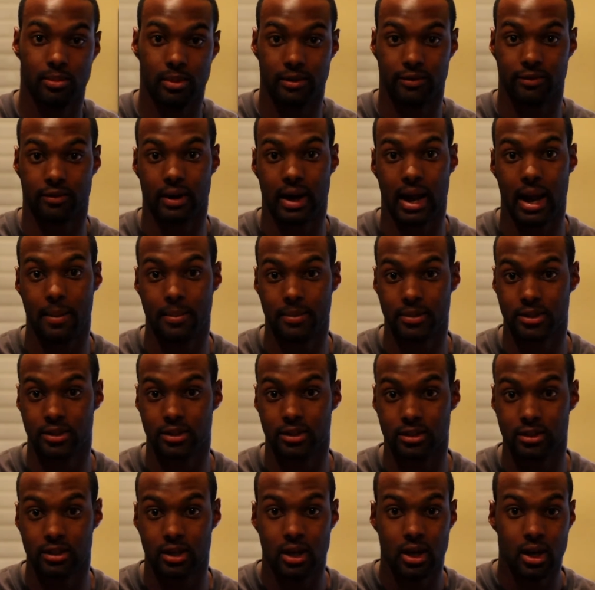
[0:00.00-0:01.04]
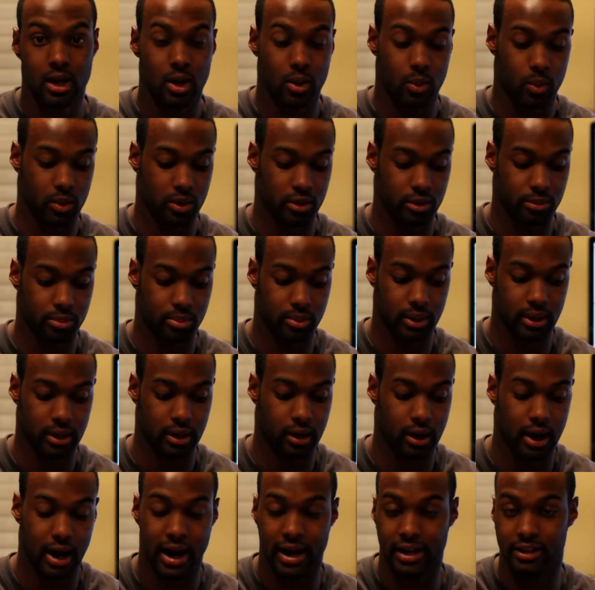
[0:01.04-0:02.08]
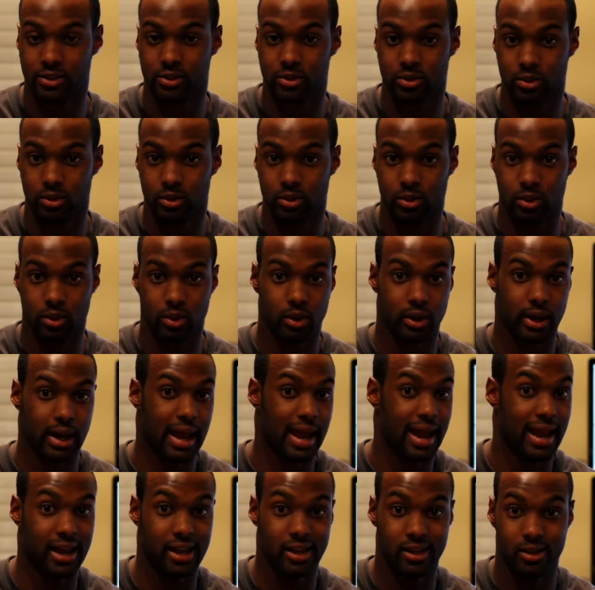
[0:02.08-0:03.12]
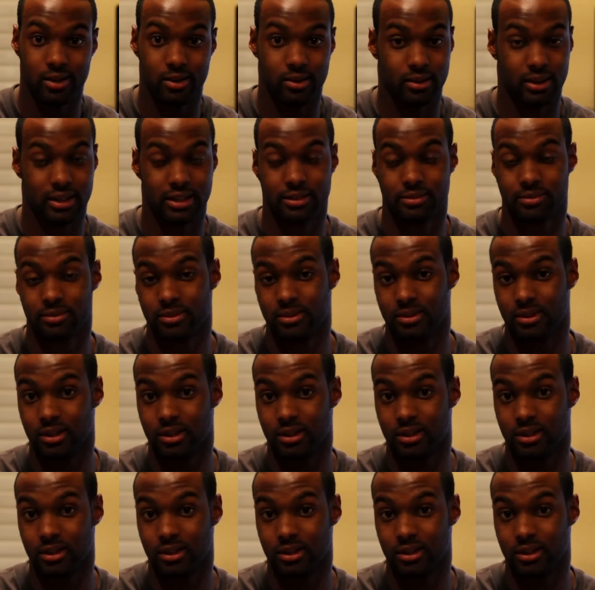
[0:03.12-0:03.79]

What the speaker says: But for amateurs, we either play our high school or AAU.